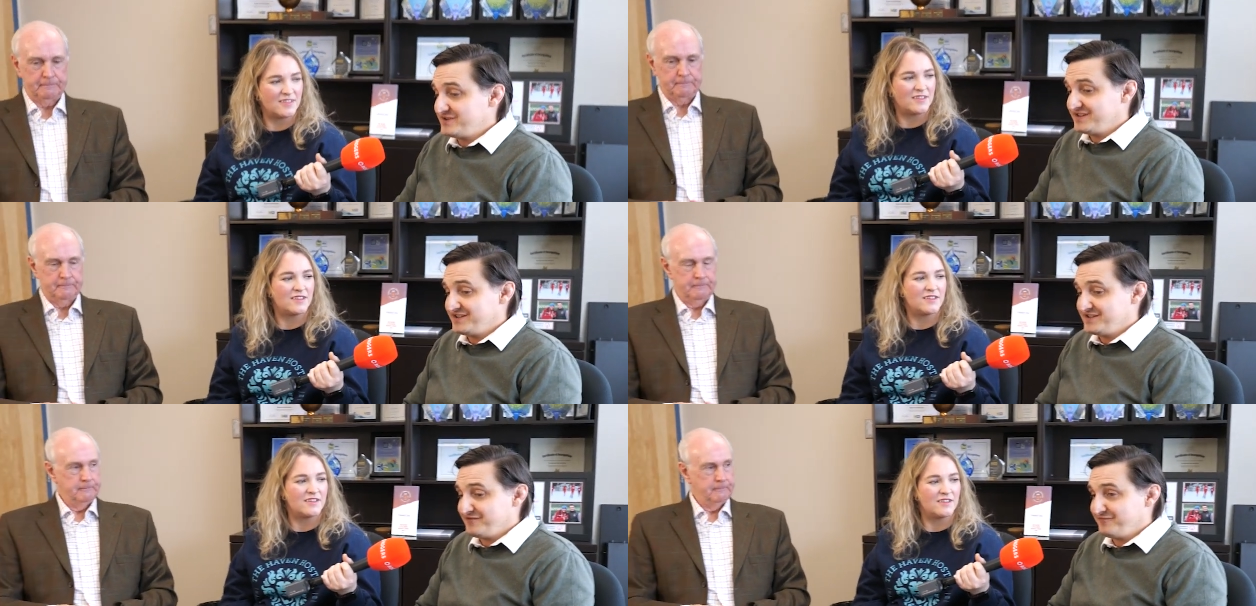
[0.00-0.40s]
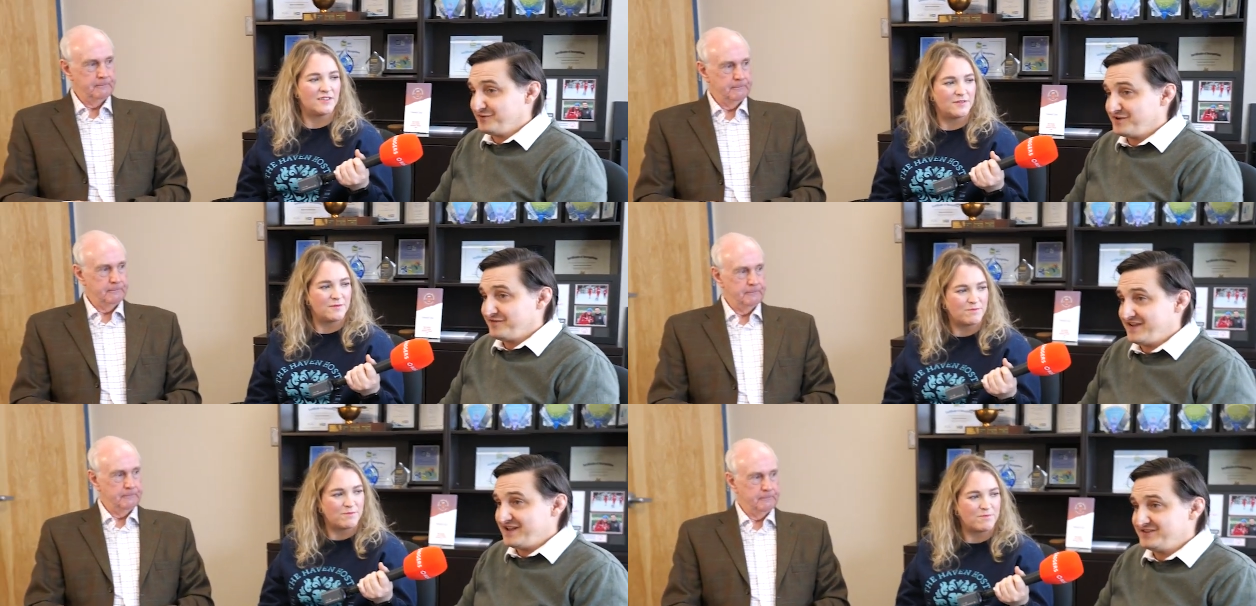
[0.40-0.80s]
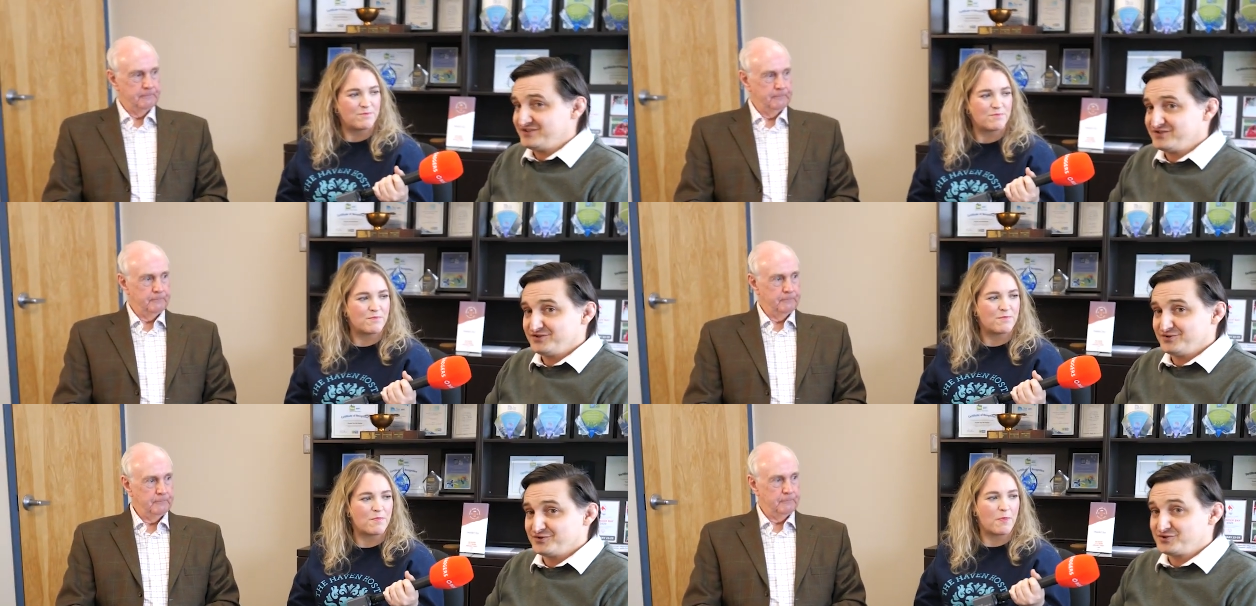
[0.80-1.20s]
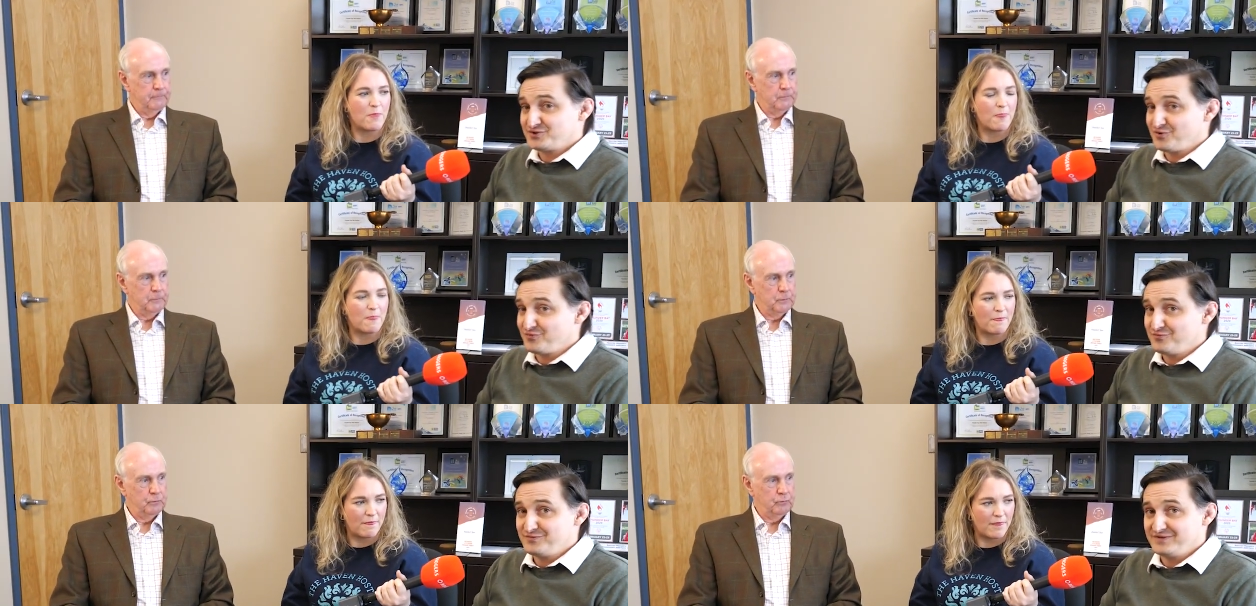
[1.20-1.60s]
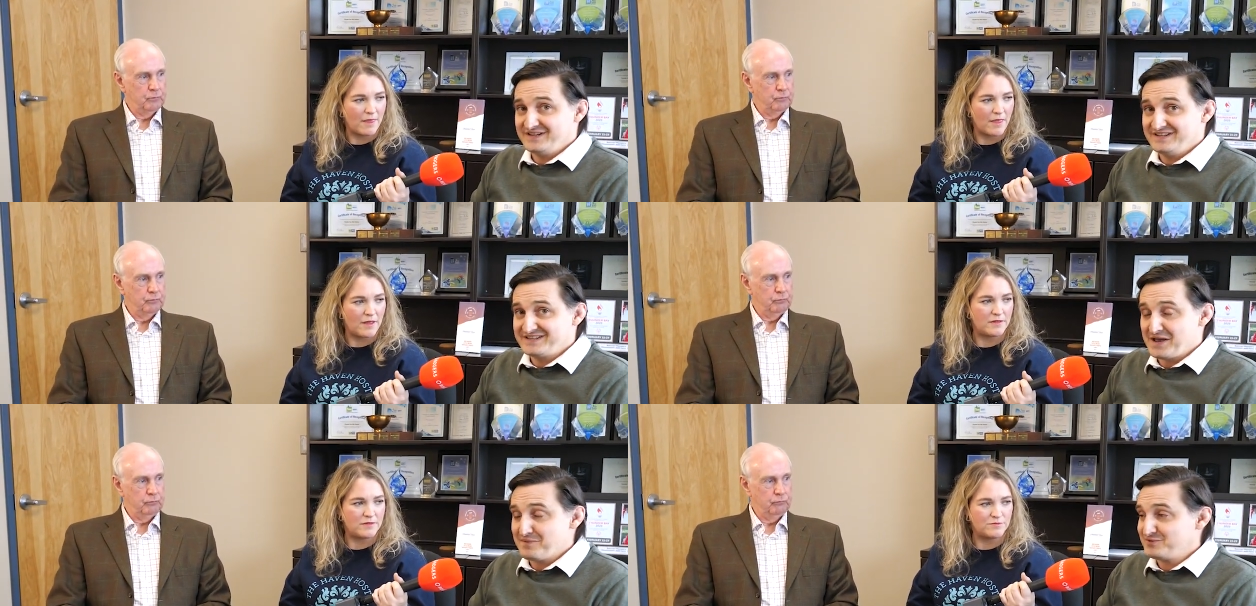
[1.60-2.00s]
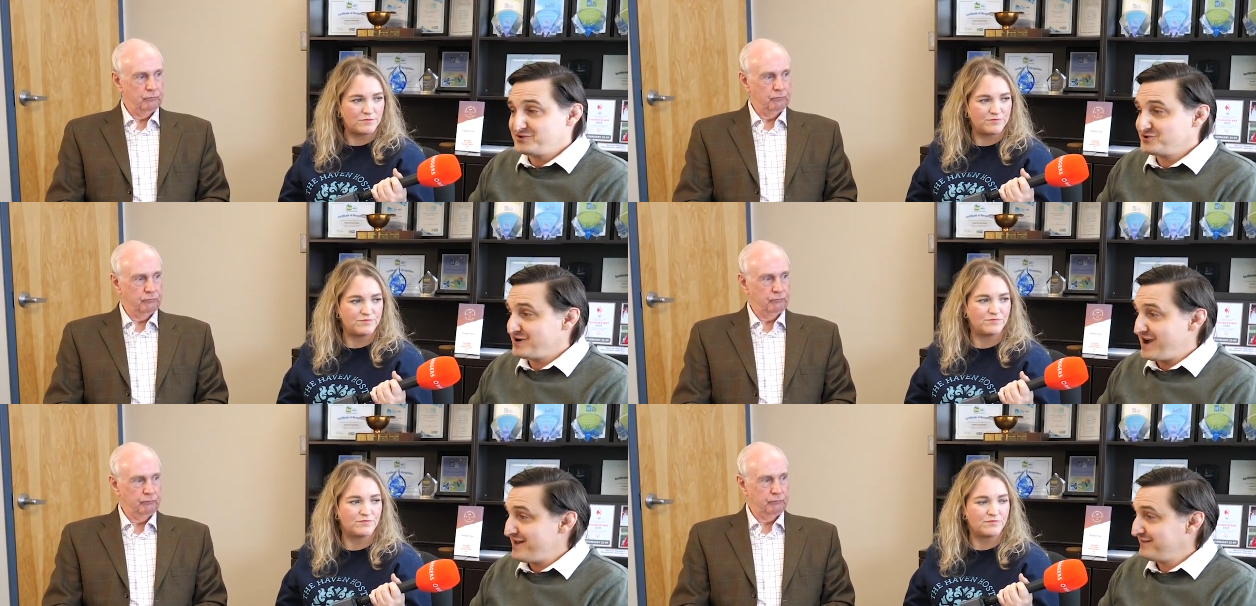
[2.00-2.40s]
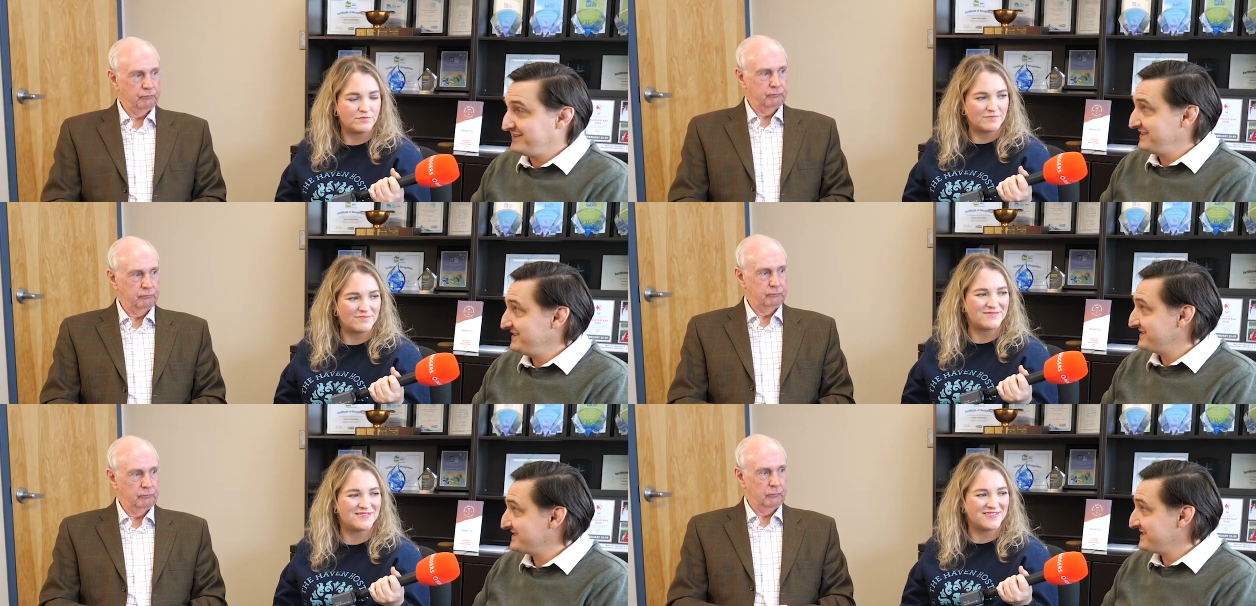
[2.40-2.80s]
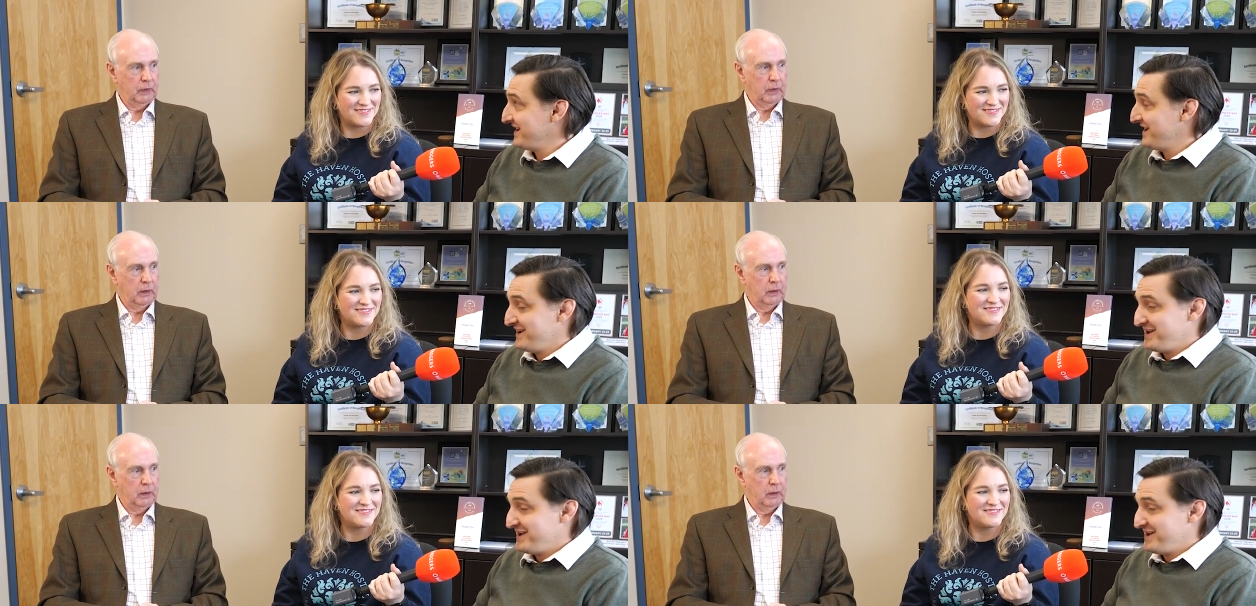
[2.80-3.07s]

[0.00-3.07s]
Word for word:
Speaker 1: to the different events to show these amateur athletes